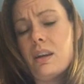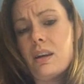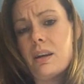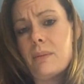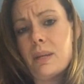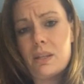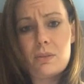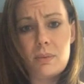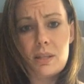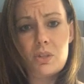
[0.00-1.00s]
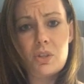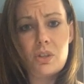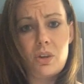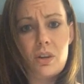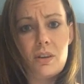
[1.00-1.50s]
um, answer
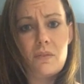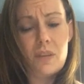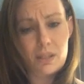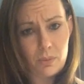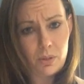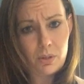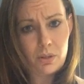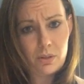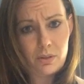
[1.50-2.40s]
messages on Facebook.